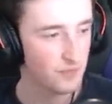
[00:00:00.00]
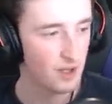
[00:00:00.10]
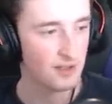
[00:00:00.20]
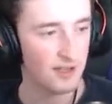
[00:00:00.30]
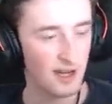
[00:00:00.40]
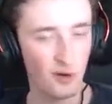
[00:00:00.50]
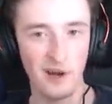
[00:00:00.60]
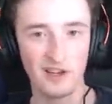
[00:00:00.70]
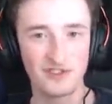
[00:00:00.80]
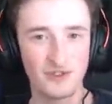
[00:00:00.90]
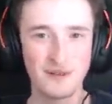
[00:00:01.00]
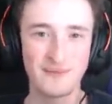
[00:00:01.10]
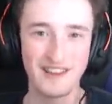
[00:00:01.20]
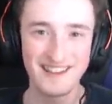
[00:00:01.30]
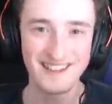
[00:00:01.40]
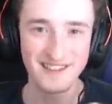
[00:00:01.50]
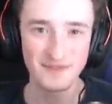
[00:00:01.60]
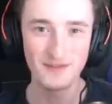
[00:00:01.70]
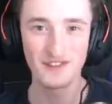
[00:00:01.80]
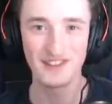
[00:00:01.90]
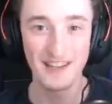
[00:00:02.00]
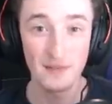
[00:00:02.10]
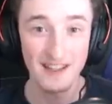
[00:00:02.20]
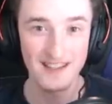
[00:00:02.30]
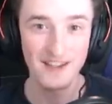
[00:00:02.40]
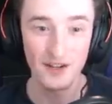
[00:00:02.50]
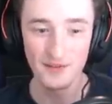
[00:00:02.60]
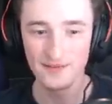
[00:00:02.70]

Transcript: now, my stream that I did was a little bit, you know,